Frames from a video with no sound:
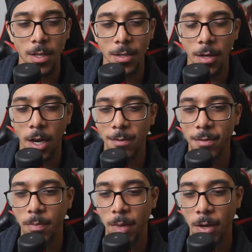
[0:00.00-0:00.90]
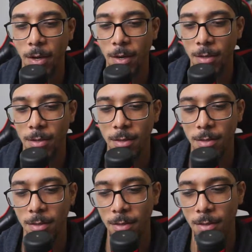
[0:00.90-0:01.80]
off the ball
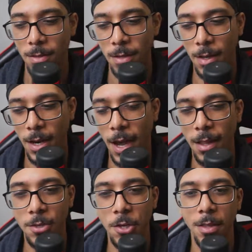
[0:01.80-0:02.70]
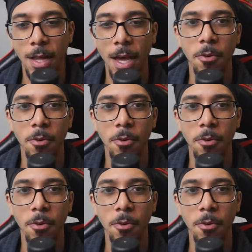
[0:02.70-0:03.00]
knowledge on that,